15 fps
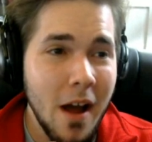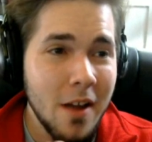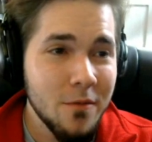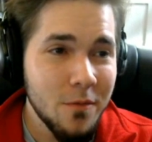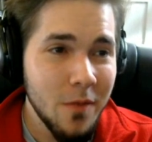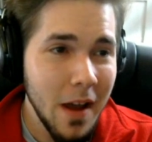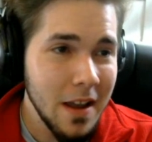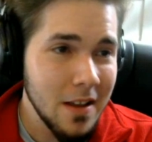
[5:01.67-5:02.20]

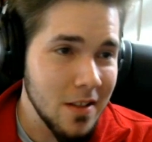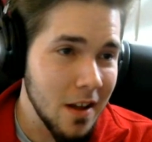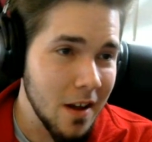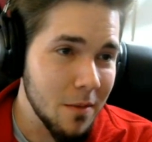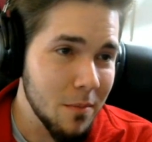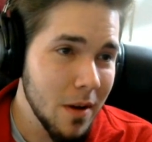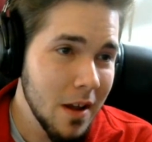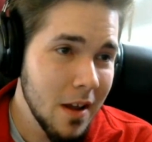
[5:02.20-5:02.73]
Fight
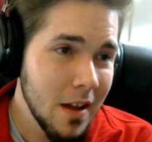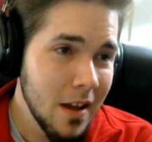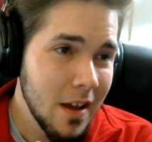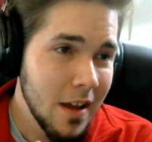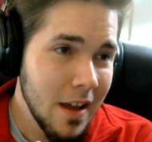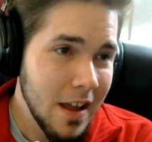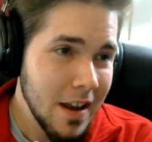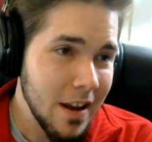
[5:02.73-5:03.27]
Club.
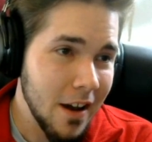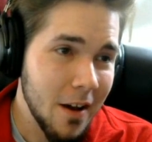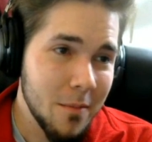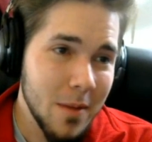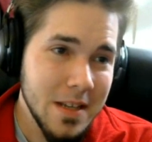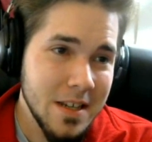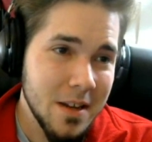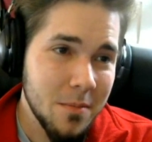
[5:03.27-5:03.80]
Now I
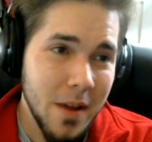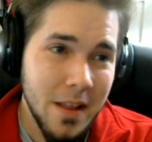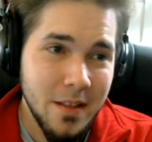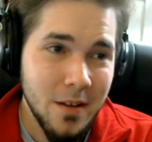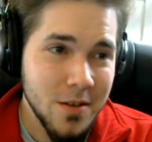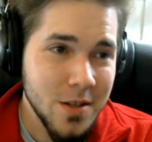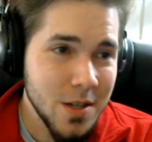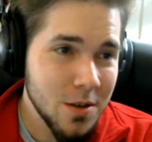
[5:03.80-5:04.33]
must admit
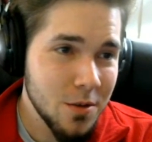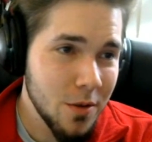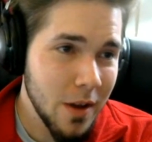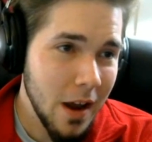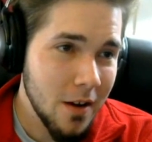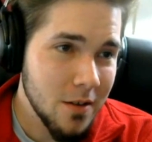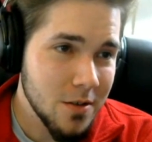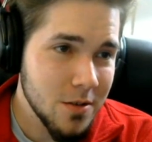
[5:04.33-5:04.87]
there's two
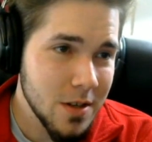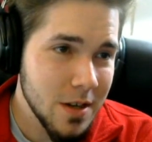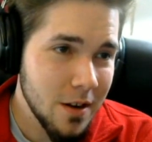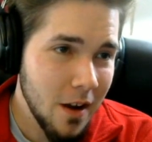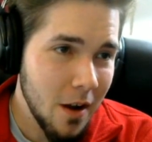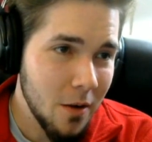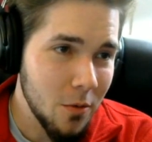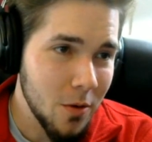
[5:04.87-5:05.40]
characters
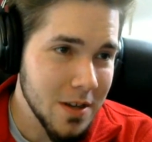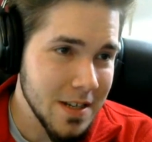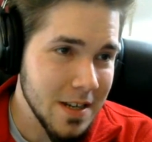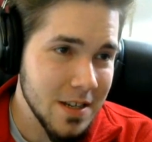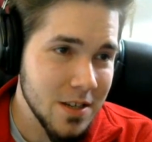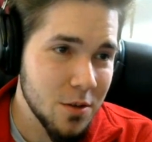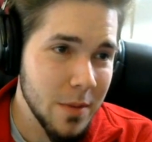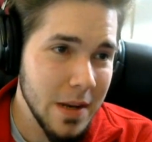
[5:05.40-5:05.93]
here I wasn't
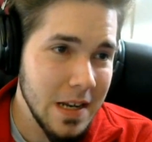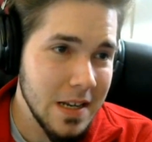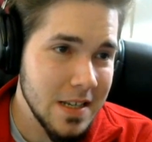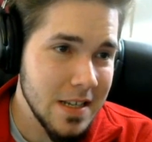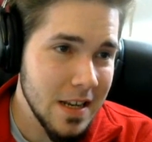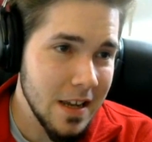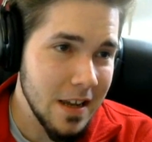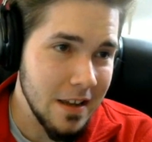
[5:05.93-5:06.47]
assuming to
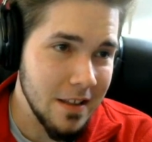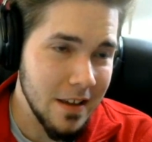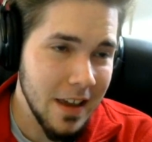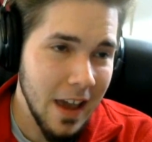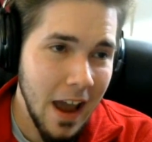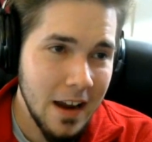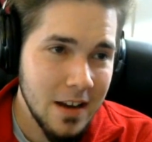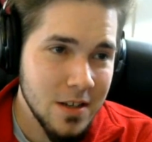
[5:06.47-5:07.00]
see, the
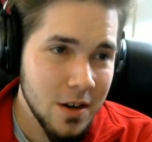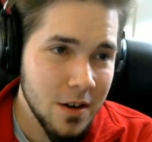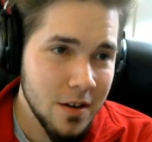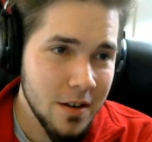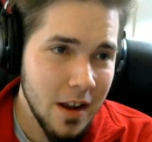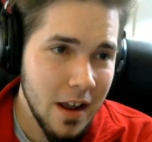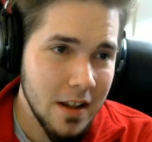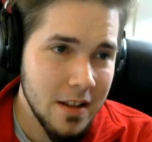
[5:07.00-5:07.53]

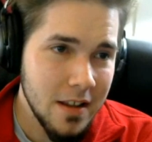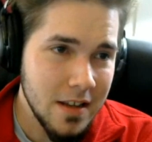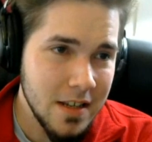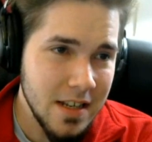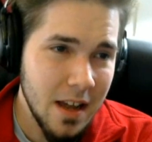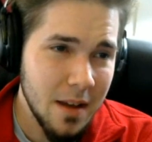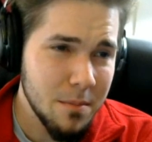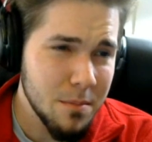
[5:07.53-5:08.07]
Cacturn and the
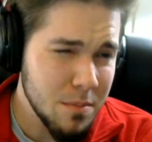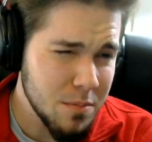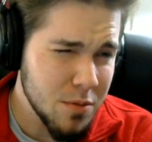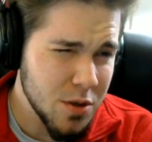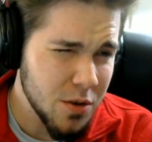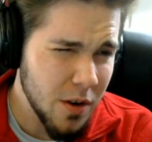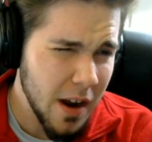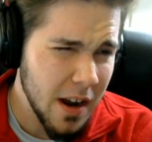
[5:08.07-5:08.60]

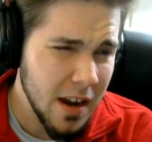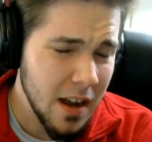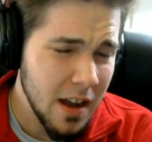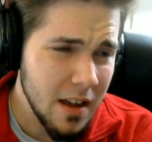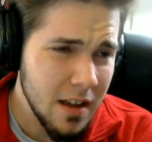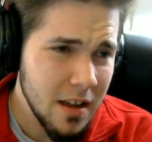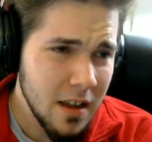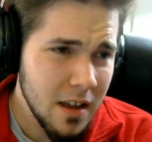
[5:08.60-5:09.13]

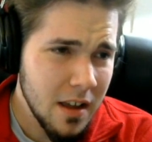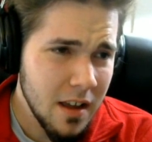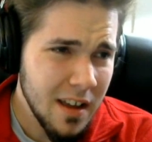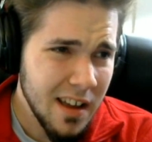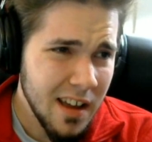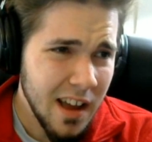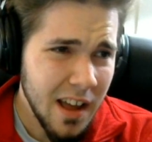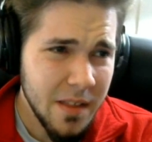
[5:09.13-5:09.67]
Zebstrika?
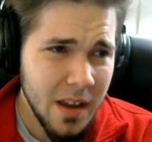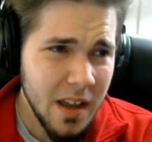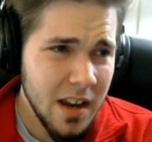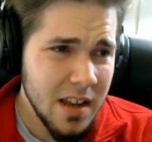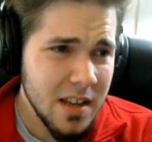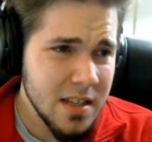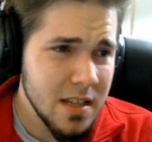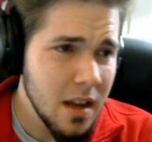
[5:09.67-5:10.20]
I think it
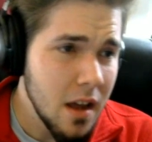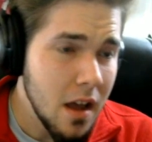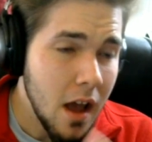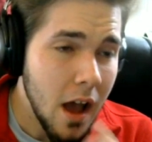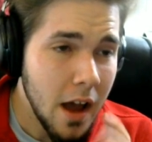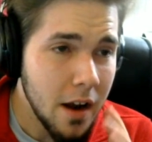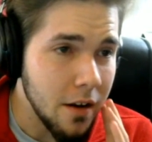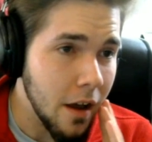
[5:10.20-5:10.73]
is?
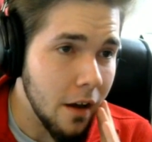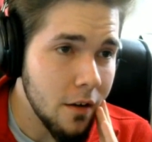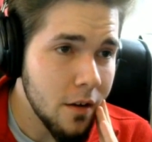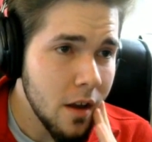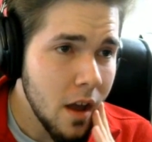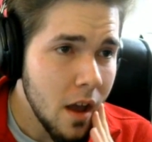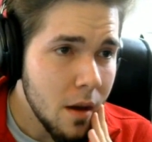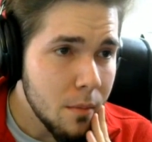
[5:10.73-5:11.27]
I don't know.
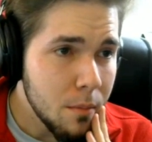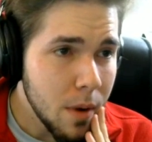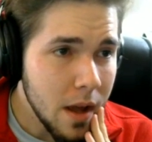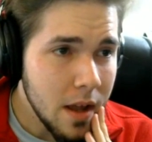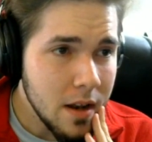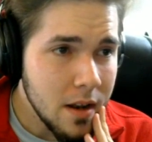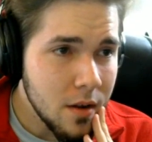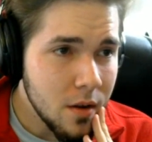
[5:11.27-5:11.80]

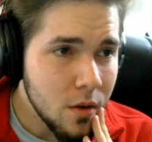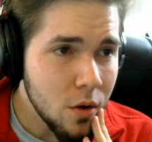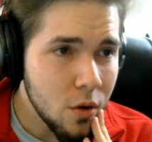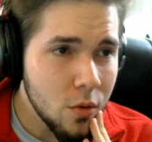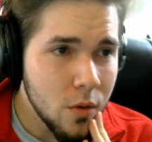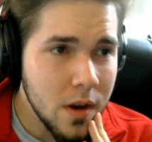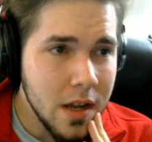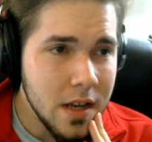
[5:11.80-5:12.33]
But who
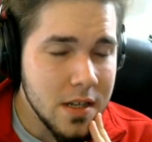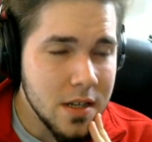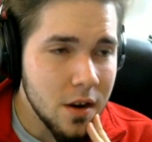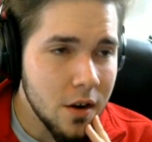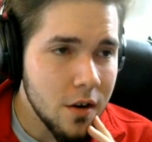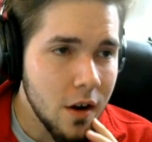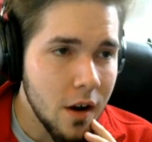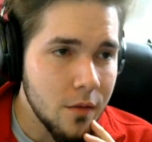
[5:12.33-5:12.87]
would he
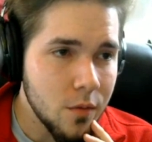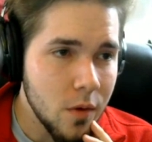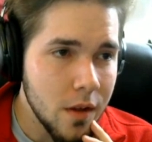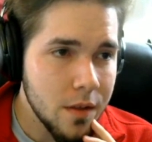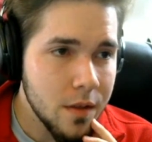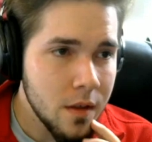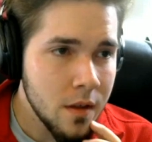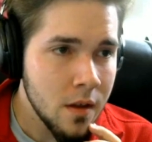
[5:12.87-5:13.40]
start off with?
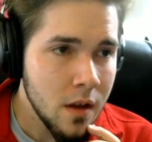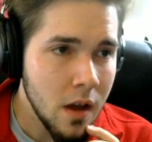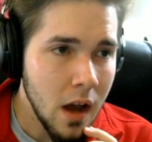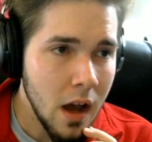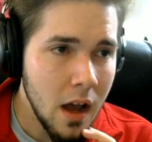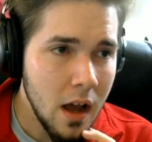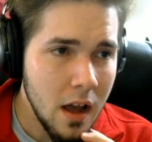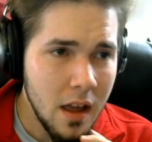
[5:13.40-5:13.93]

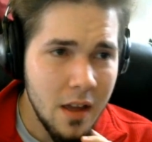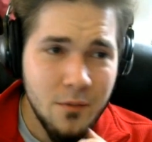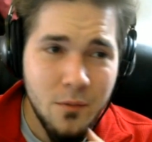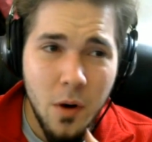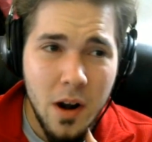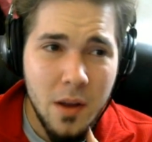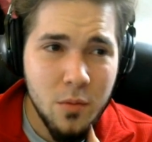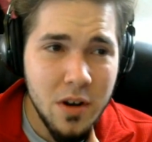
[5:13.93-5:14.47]

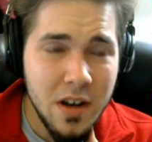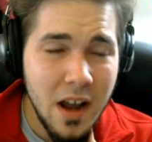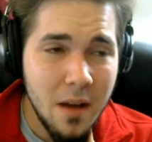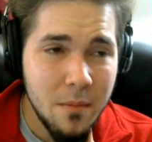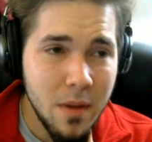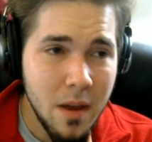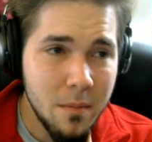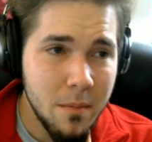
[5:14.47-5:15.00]
Infernape would
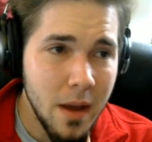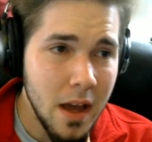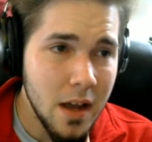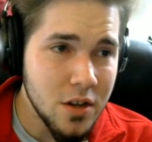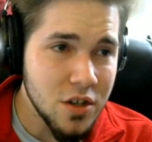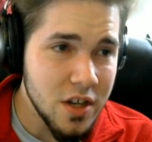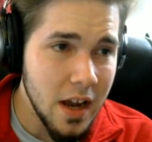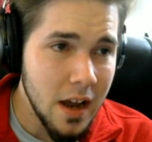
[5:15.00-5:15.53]
not be a
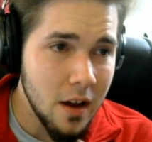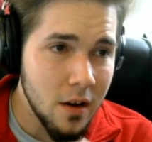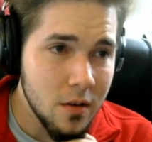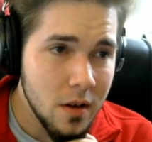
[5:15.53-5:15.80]
bad shout.